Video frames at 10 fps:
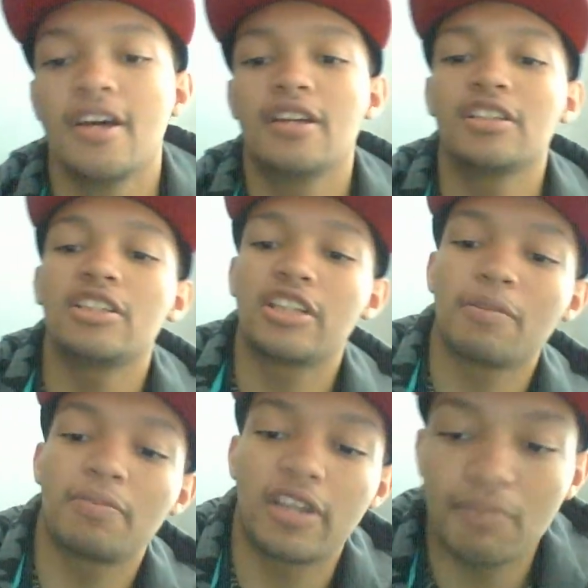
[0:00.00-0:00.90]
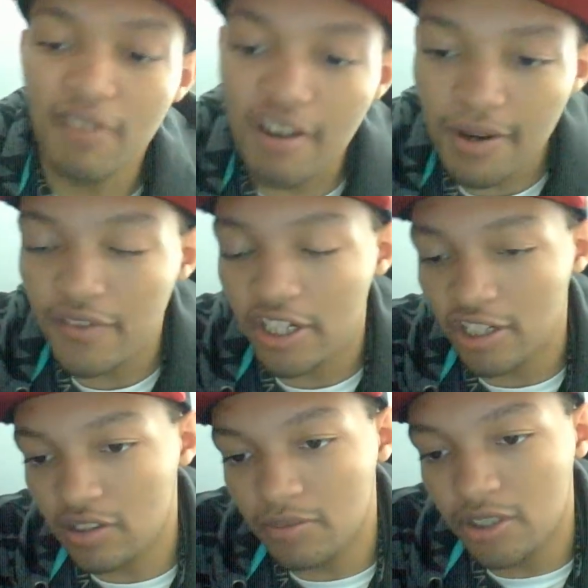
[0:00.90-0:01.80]
Since they were playing promo
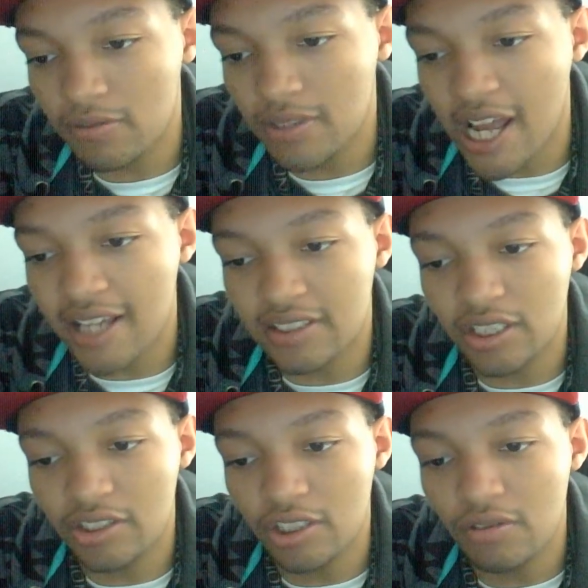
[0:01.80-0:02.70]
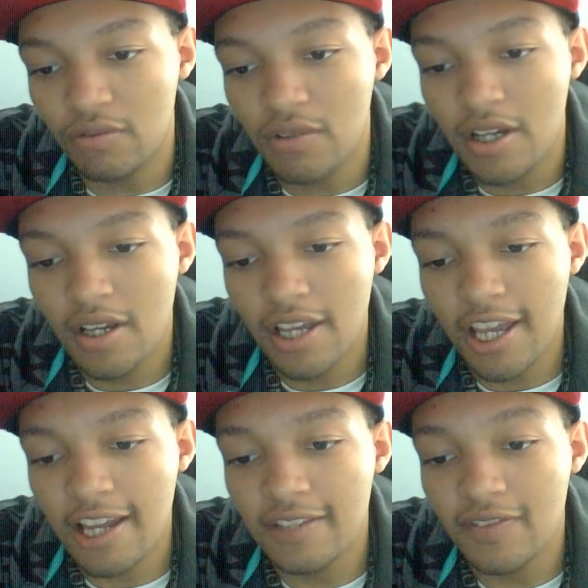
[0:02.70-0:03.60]
videos from 2002,
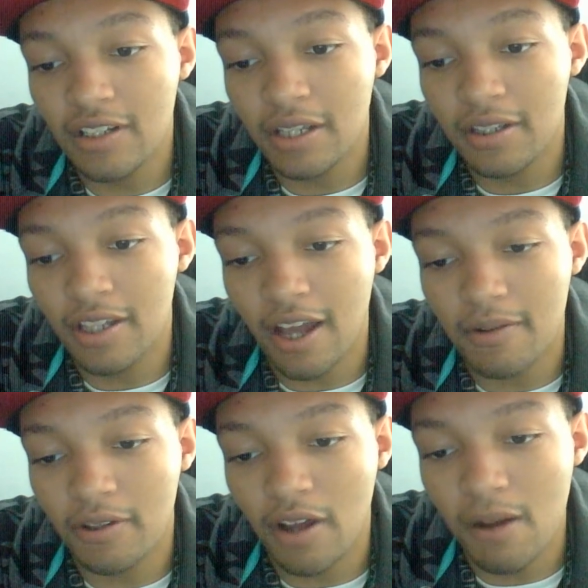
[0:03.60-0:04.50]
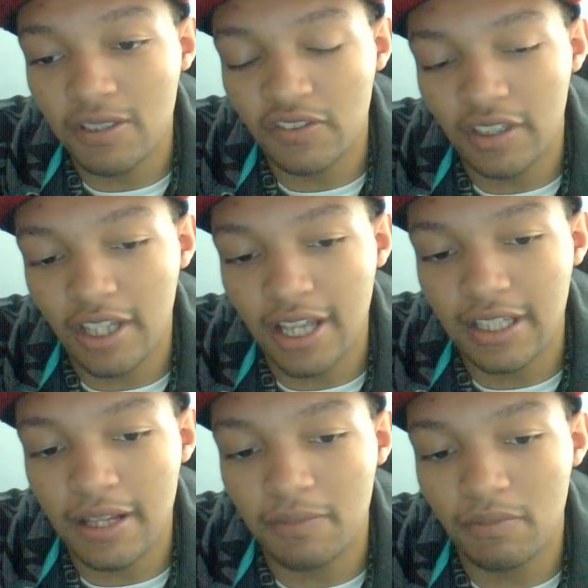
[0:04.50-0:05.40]
and even though they kind of almost
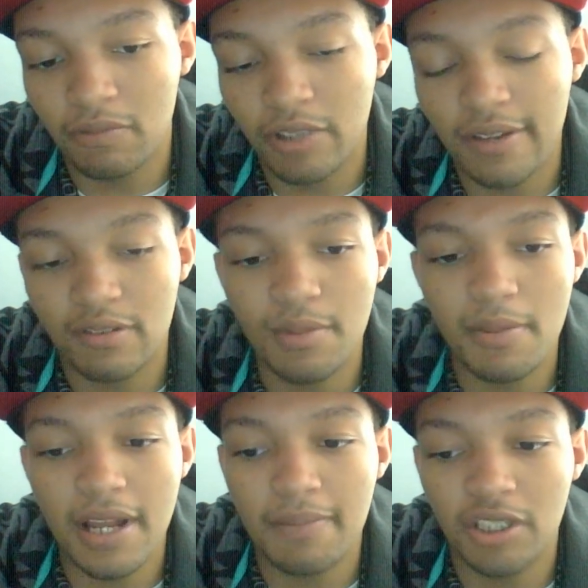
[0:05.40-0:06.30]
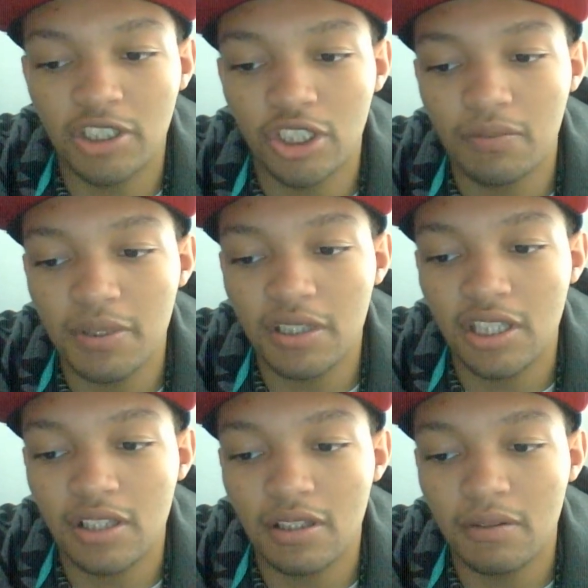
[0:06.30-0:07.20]
forget that, we have to remember that Big Show got
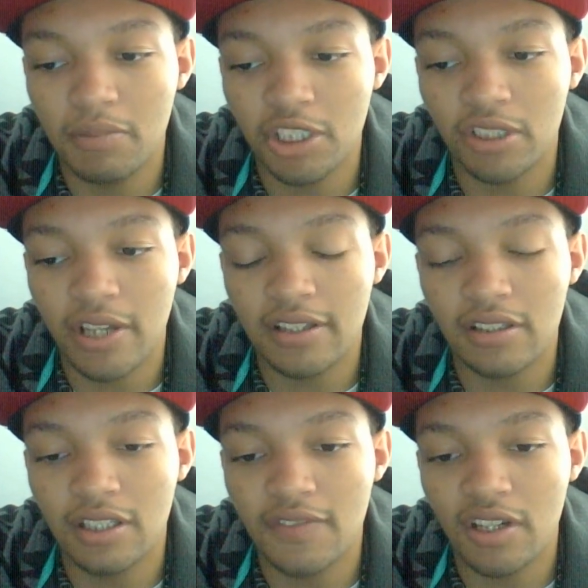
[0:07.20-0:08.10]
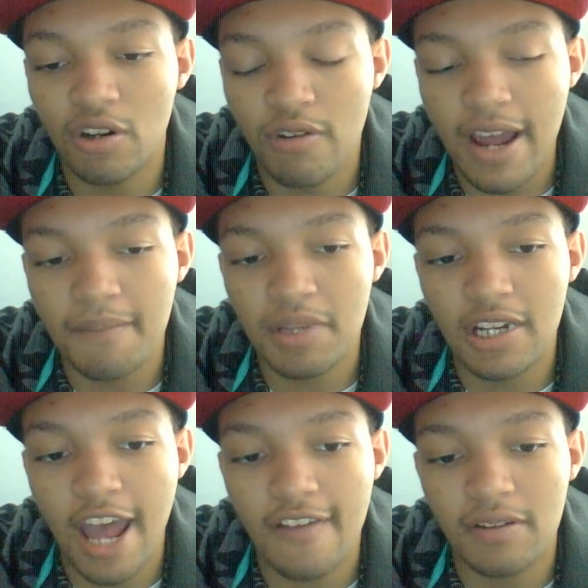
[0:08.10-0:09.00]
the living crap
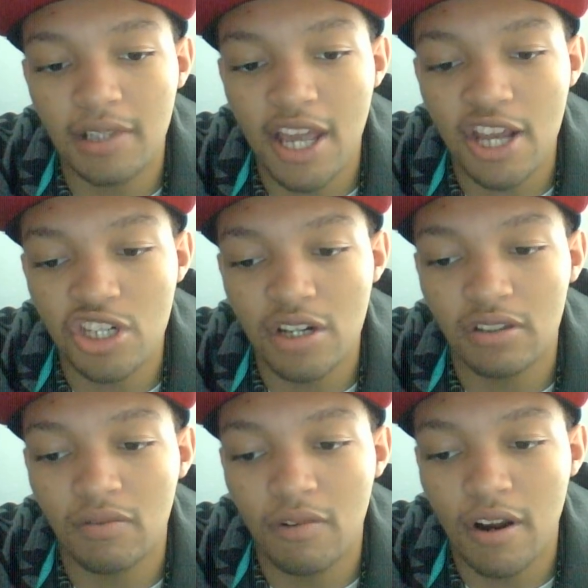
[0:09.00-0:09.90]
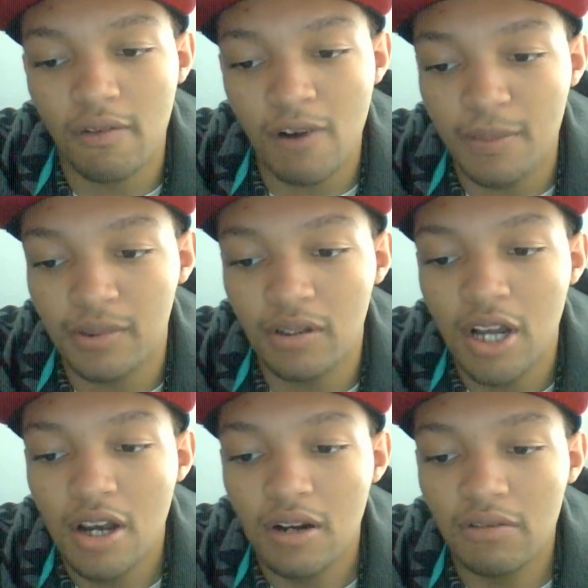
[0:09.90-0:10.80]
beaten out of him last year at the Royal
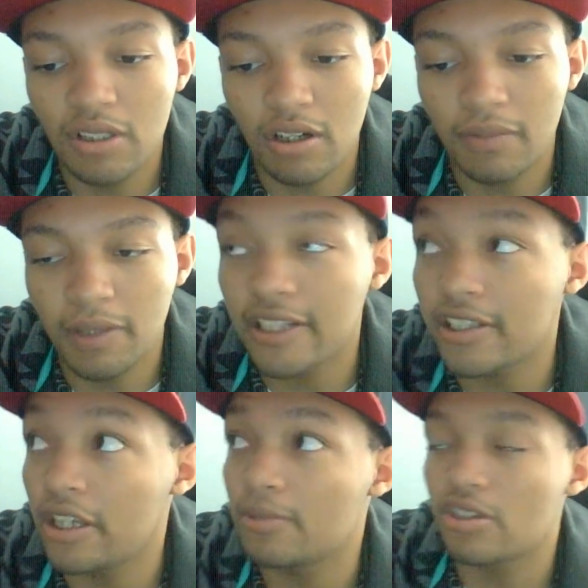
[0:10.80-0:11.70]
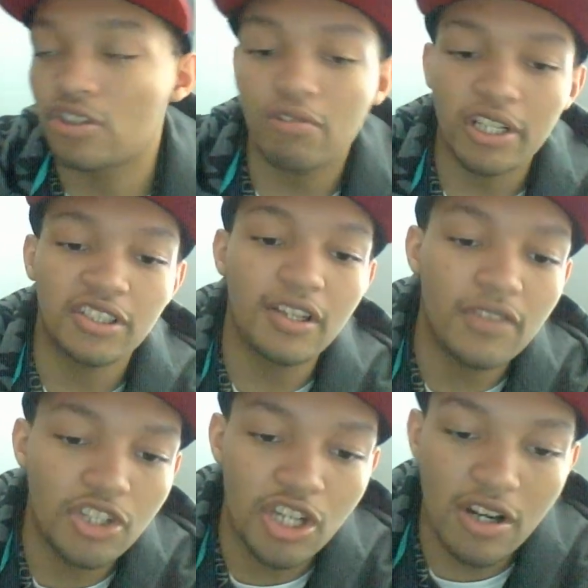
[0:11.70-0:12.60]
Rumble with damn near
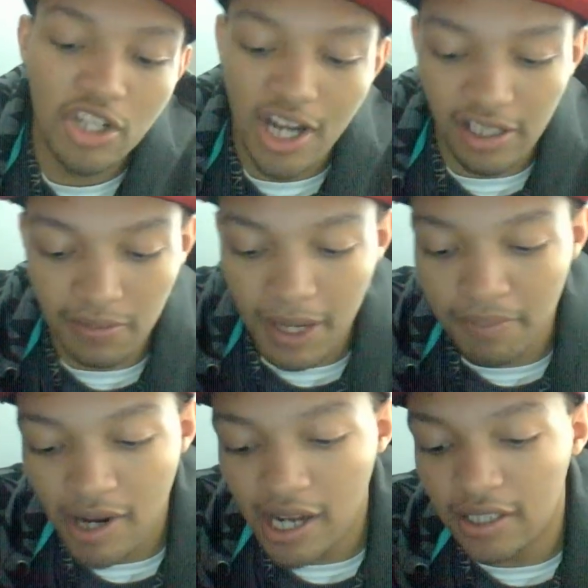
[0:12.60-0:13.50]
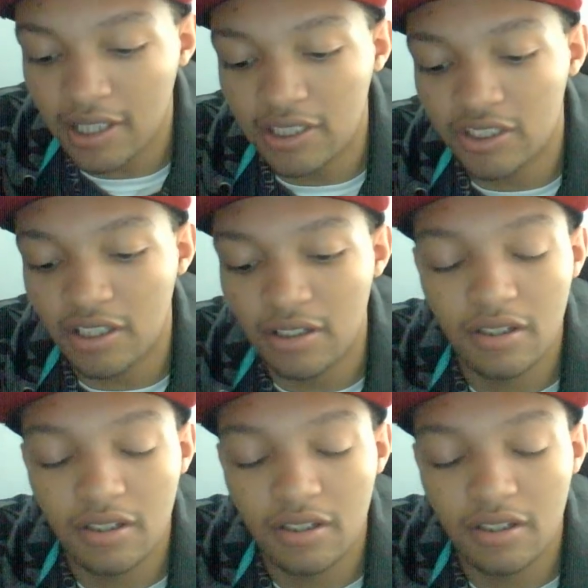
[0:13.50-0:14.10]
20-something chair shots by Brock Lesnar.